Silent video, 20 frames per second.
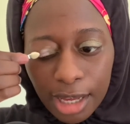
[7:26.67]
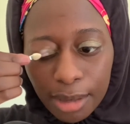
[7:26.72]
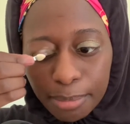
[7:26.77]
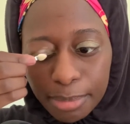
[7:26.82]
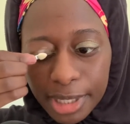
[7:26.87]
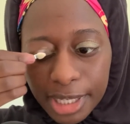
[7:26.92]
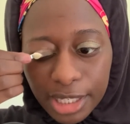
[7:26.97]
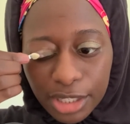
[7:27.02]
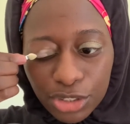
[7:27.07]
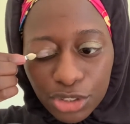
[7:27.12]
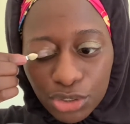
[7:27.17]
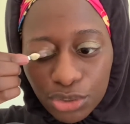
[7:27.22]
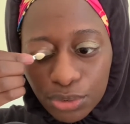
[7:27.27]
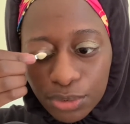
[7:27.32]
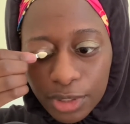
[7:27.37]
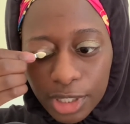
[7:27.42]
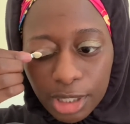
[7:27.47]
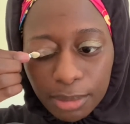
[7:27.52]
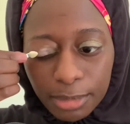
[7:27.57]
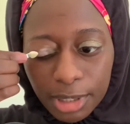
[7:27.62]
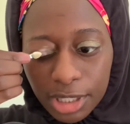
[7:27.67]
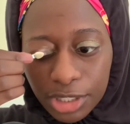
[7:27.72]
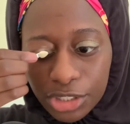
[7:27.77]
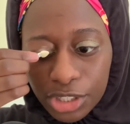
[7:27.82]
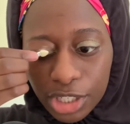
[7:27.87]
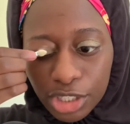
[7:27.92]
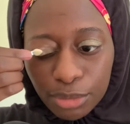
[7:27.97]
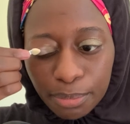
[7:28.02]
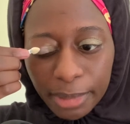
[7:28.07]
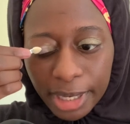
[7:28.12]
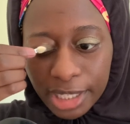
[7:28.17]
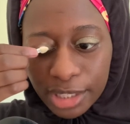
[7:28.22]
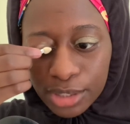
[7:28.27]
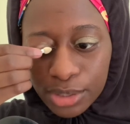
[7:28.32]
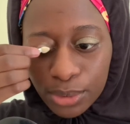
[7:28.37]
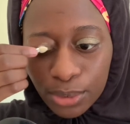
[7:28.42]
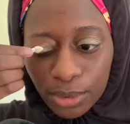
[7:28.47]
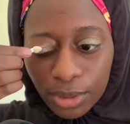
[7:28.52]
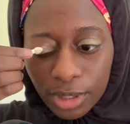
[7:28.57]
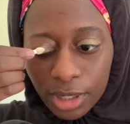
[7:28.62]
be extremely
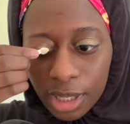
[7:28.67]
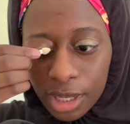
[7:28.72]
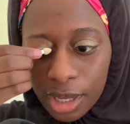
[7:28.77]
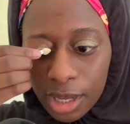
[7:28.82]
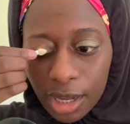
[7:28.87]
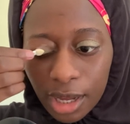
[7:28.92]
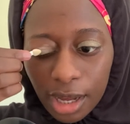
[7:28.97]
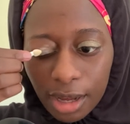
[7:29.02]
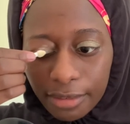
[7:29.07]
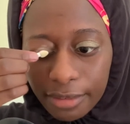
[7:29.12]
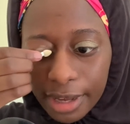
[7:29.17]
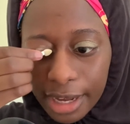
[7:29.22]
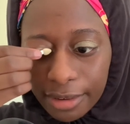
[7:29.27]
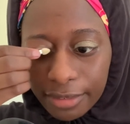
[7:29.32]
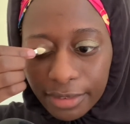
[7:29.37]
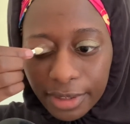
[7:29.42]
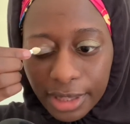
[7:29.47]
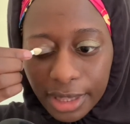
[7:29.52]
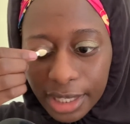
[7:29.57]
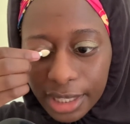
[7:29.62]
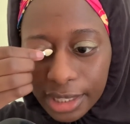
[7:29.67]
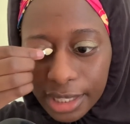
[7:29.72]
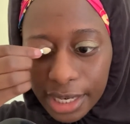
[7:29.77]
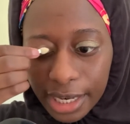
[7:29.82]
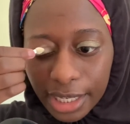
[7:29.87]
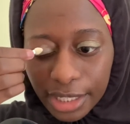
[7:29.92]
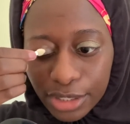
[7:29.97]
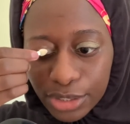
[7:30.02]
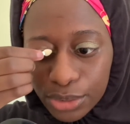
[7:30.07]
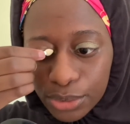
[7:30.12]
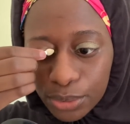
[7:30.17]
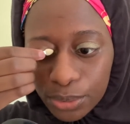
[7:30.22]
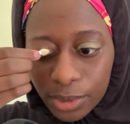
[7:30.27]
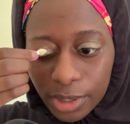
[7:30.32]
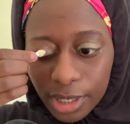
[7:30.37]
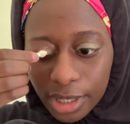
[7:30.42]
judgmental of everything that I do.